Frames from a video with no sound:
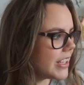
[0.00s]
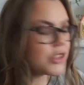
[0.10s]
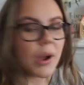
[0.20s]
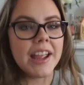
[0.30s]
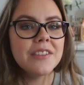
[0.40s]

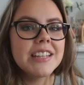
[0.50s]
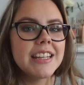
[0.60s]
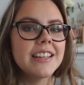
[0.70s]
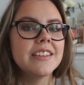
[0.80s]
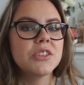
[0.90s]
So I have
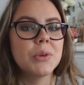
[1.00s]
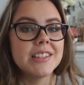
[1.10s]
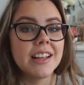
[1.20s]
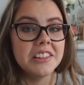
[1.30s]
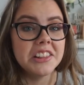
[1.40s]
taken this
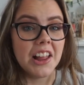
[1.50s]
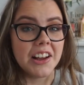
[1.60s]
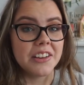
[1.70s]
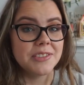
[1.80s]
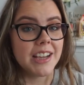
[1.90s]
quiz a
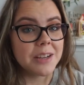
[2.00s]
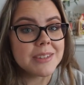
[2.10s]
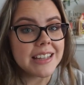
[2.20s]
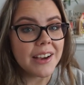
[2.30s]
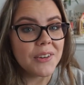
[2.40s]
lot of
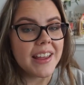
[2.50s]
times now,